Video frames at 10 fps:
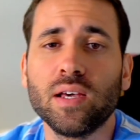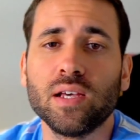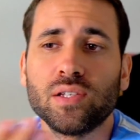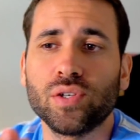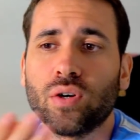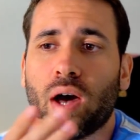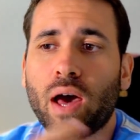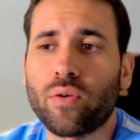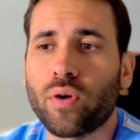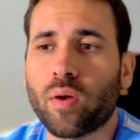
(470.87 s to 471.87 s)
so I
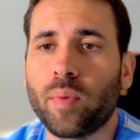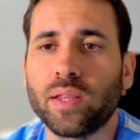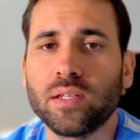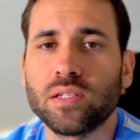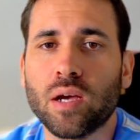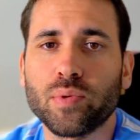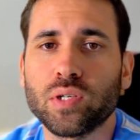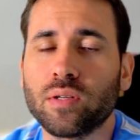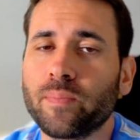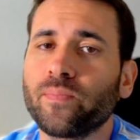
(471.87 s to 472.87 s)
don't recommend this option.